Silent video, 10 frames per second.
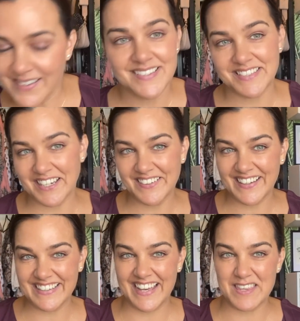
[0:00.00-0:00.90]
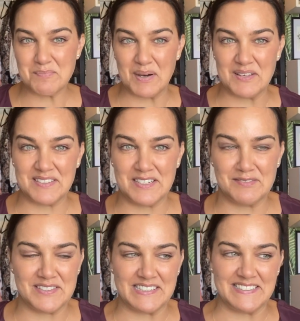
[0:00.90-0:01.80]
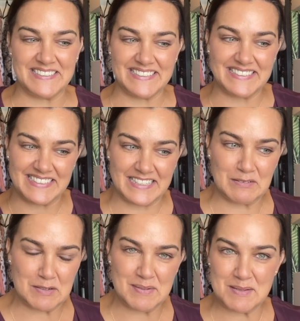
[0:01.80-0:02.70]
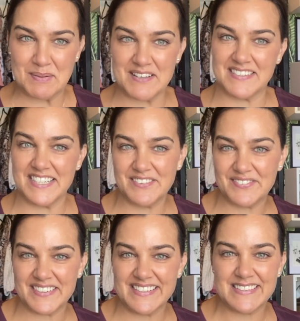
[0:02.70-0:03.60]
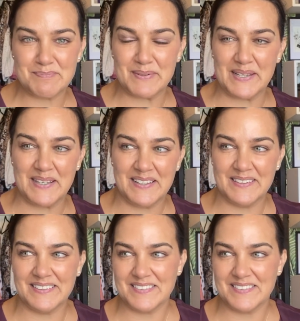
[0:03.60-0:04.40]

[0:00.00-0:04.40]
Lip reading: So another positive that I didn't think would be a positive is being